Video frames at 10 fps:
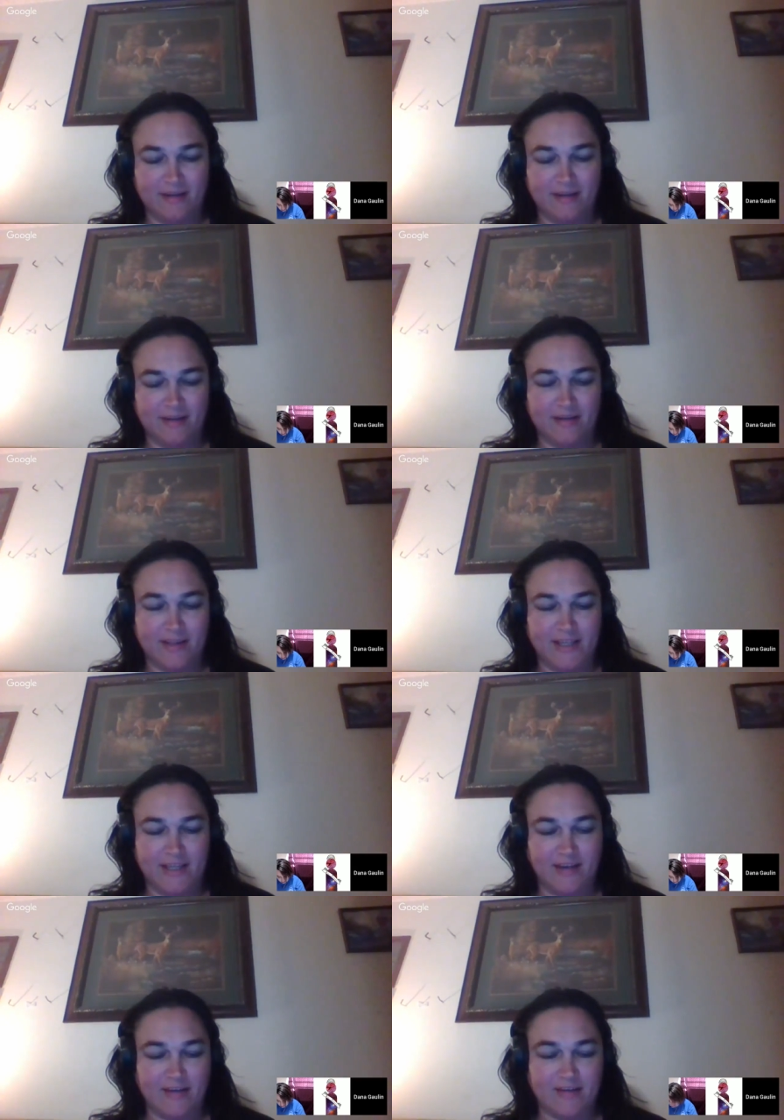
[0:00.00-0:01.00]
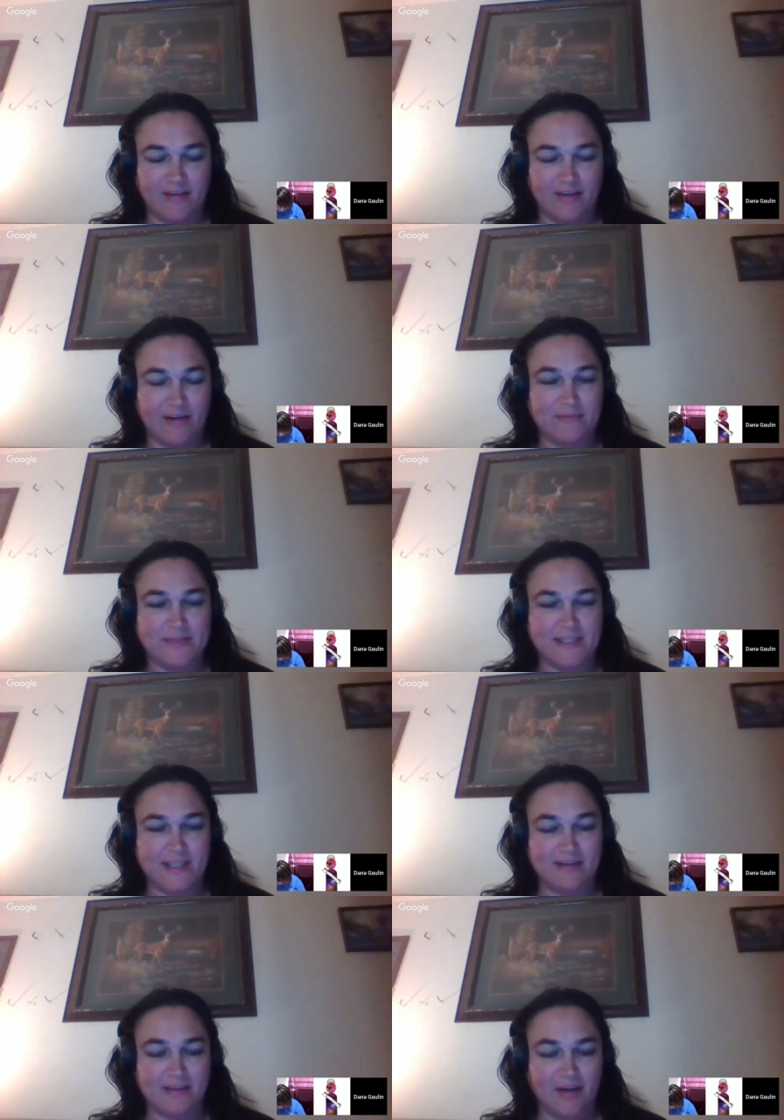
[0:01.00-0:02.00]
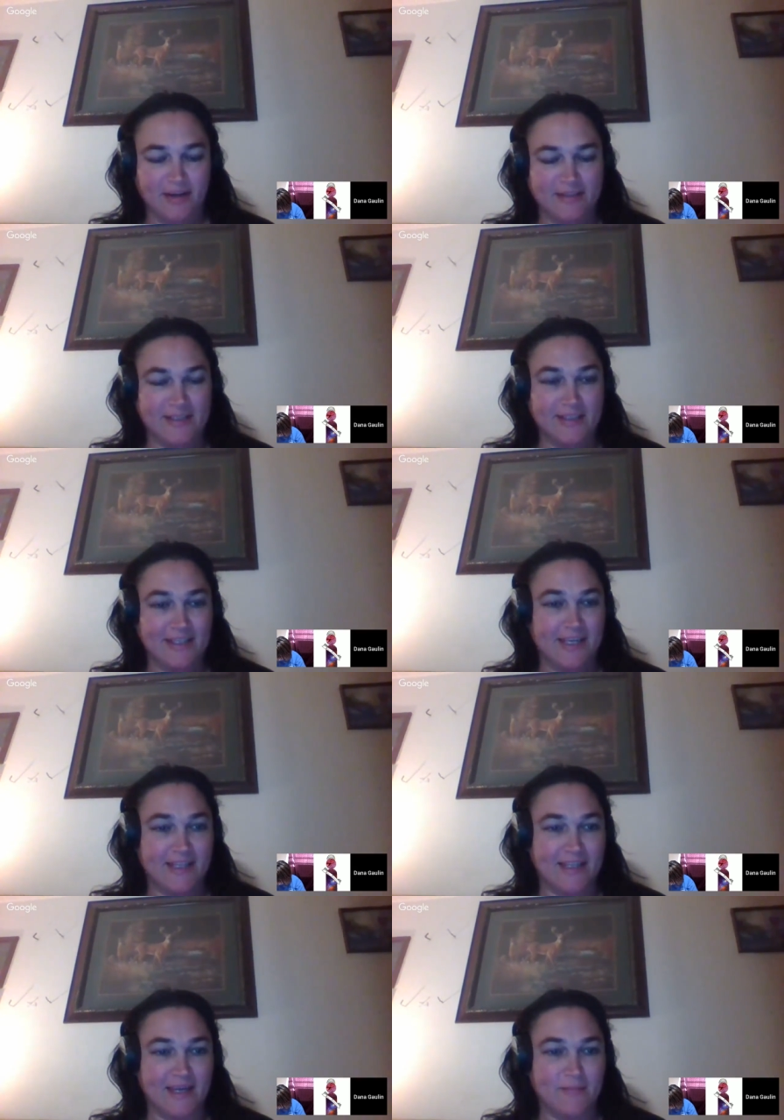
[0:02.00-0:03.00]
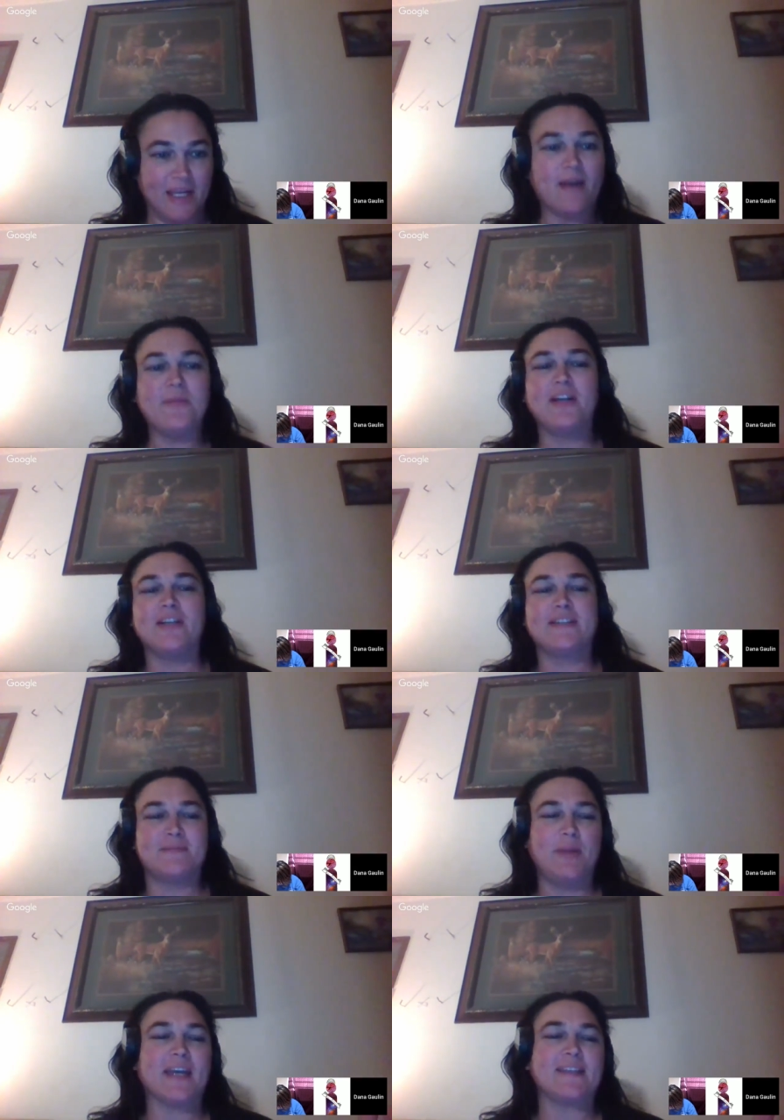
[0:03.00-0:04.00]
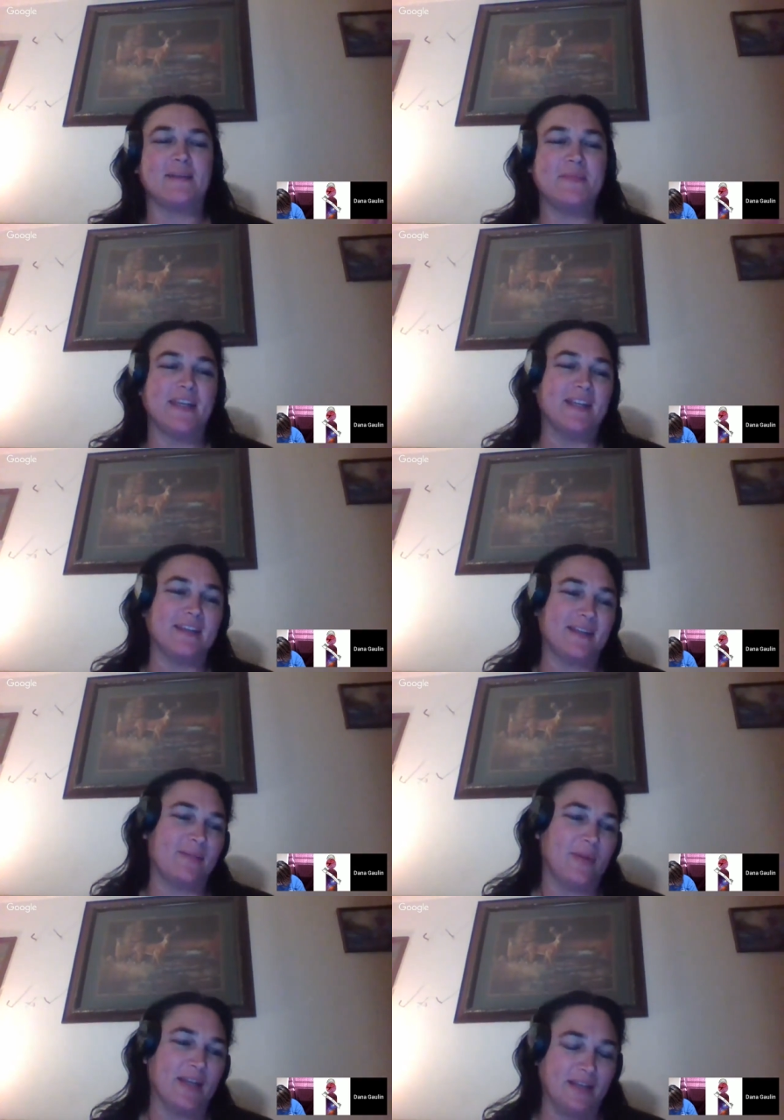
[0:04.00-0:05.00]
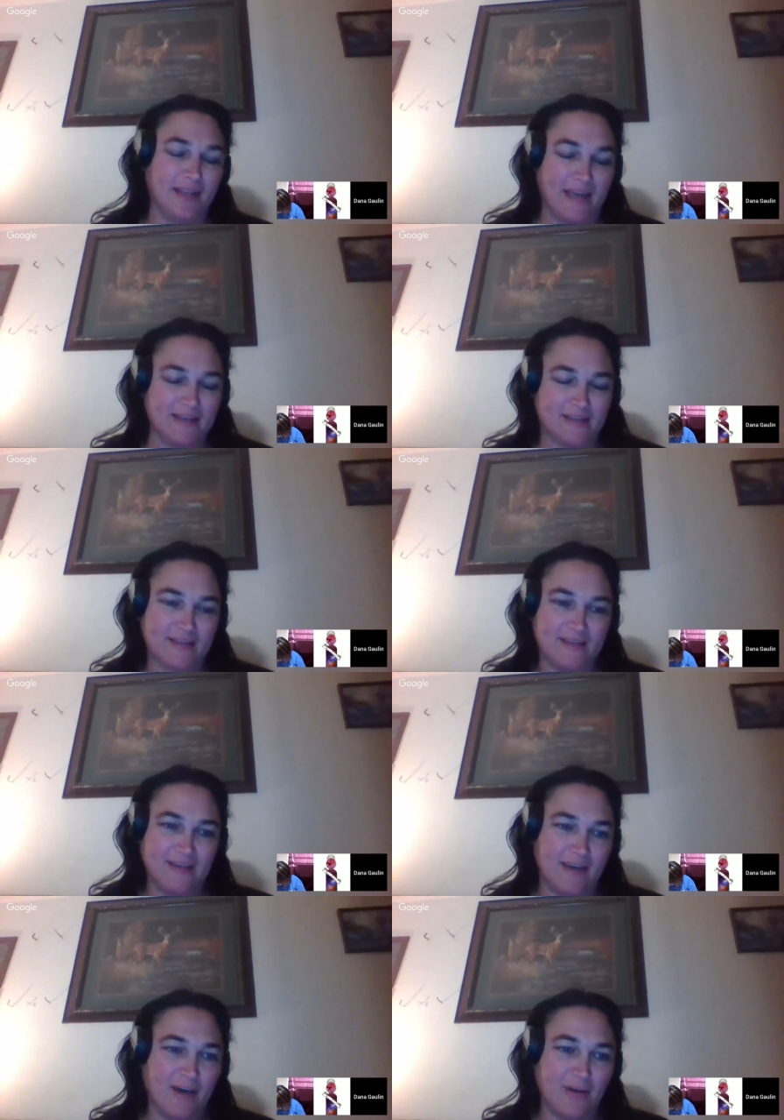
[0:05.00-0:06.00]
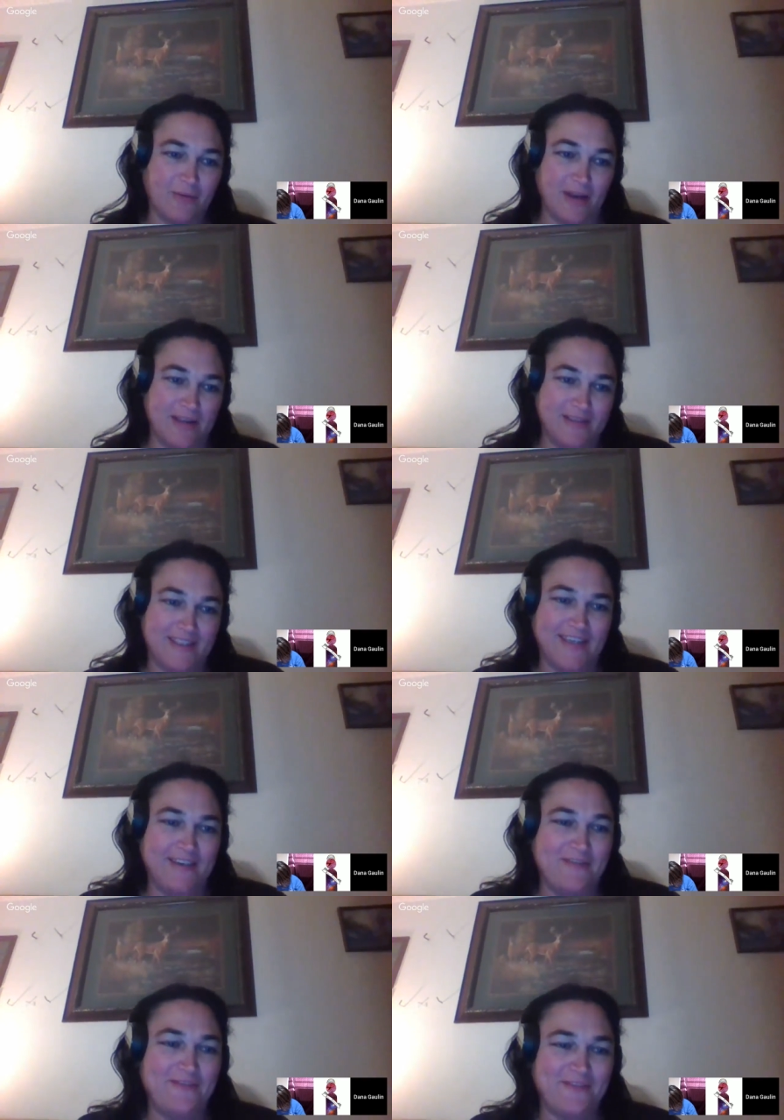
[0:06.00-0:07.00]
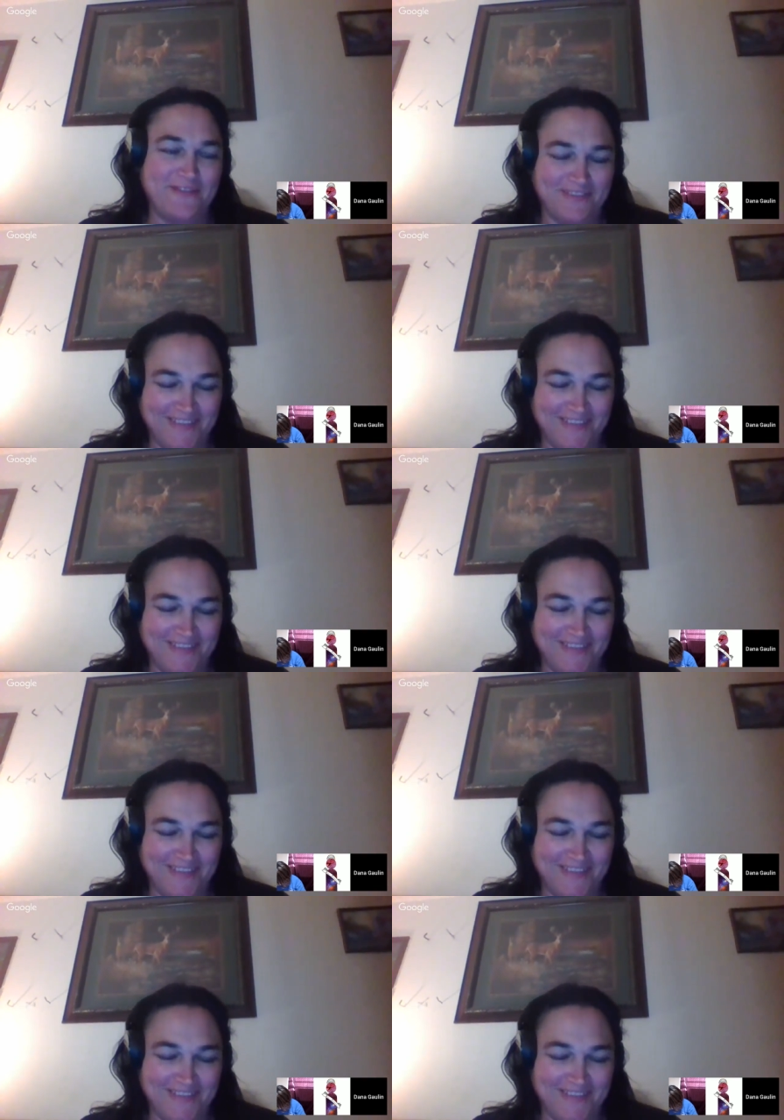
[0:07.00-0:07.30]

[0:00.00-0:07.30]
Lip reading: ugly alarms that are constantly yelling at me. I'm going to pick something a little bit less aggressive.